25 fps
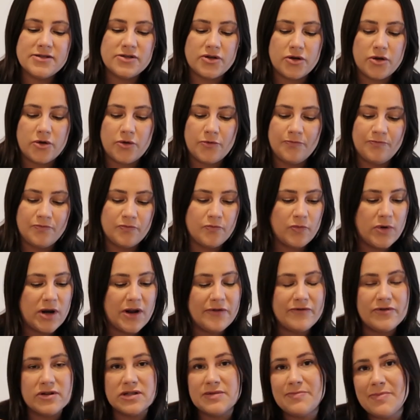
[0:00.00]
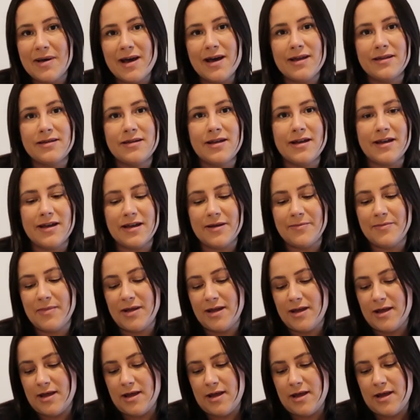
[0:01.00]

So whenever it's bath time,